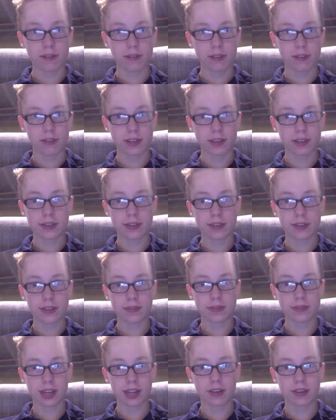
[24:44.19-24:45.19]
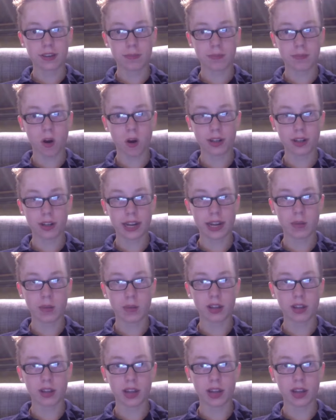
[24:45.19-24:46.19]
Because like hardly
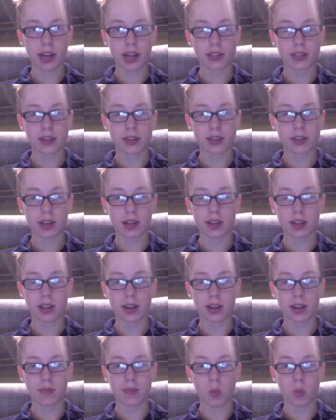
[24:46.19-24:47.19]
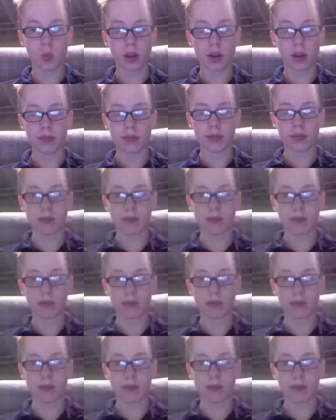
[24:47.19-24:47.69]
anyone likes the one